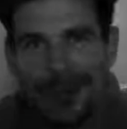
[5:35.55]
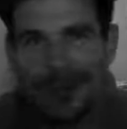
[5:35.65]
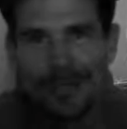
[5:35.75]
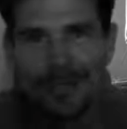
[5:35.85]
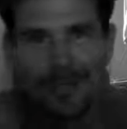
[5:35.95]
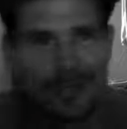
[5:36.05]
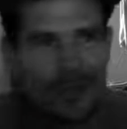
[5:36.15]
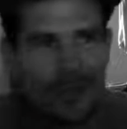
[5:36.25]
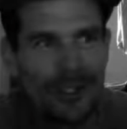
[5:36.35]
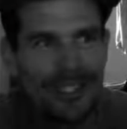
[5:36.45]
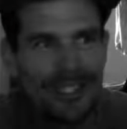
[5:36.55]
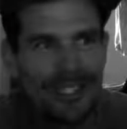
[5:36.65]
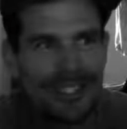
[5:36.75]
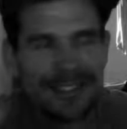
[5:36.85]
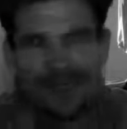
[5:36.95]
dogs. Like a dog
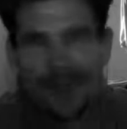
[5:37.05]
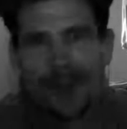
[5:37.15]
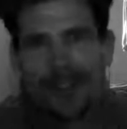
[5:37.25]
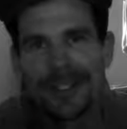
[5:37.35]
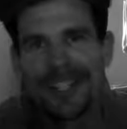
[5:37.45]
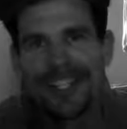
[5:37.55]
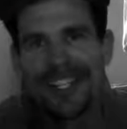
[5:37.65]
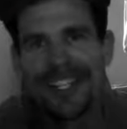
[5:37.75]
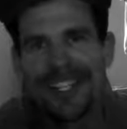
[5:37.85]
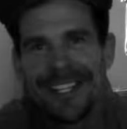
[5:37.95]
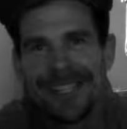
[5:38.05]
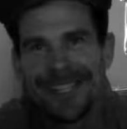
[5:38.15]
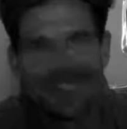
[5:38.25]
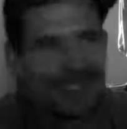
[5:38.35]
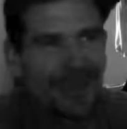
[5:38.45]
is a dog.
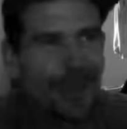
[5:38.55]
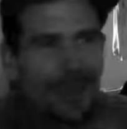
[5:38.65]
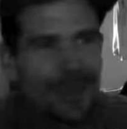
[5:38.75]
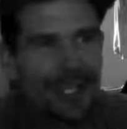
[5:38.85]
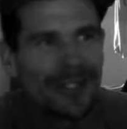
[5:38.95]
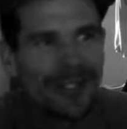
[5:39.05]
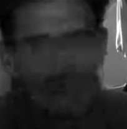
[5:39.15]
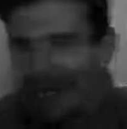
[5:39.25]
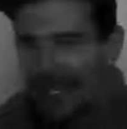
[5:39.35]
This is horny. It's so